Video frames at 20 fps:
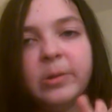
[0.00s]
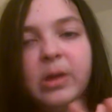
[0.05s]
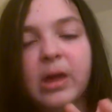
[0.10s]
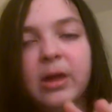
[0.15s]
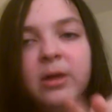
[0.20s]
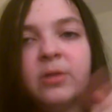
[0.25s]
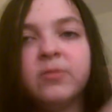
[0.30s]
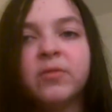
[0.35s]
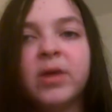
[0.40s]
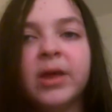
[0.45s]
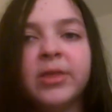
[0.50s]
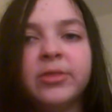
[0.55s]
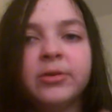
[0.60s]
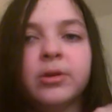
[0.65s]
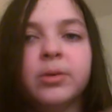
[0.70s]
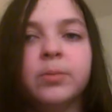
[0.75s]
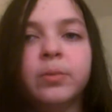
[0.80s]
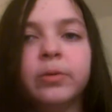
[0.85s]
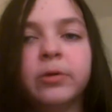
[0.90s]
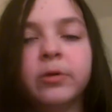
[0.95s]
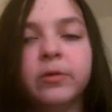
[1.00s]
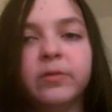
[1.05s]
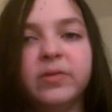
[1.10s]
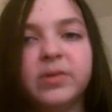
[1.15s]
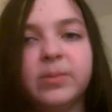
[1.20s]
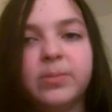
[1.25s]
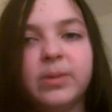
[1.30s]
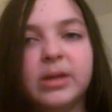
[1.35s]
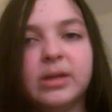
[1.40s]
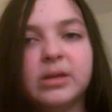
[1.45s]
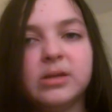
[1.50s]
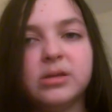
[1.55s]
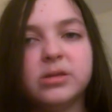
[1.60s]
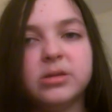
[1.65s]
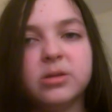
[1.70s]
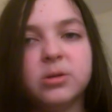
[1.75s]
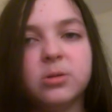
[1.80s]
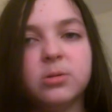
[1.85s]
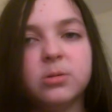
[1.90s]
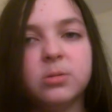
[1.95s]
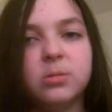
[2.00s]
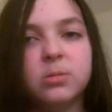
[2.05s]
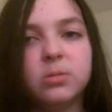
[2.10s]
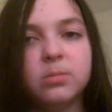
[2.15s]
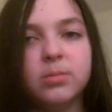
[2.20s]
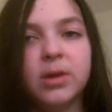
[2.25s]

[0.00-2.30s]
I'd rather improve a bit so